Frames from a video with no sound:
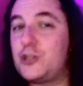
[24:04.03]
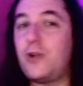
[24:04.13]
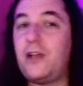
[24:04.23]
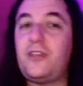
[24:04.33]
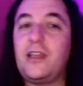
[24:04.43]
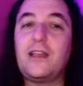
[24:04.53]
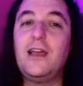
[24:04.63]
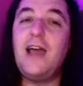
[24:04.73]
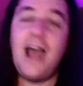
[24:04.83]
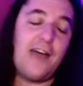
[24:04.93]
dressing
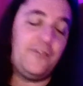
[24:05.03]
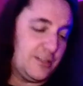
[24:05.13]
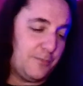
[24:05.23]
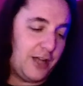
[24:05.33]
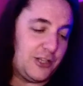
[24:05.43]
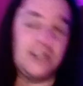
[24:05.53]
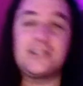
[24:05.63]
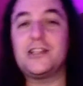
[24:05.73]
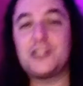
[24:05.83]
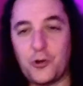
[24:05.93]
half as much as
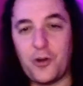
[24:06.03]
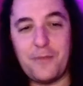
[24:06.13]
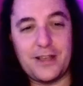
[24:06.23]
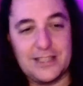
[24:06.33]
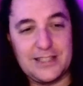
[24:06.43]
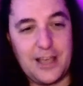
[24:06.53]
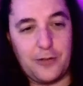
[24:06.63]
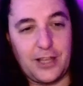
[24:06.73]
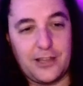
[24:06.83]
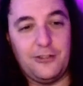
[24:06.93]
that story makes it
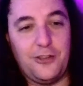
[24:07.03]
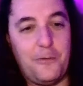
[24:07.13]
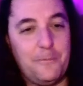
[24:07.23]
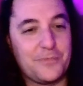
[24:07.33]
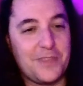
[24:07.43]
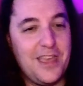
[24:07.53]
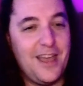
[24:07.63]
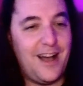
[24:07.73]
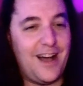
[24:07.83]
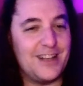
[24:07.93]
sound like you do.
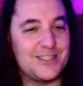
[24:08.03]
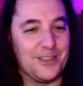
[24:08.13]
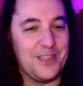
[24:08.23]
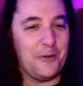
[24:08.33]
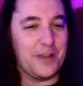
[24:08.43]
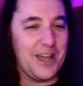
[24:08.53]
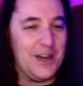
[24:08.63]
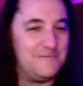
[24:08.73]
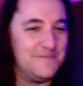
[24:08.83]
So there we go.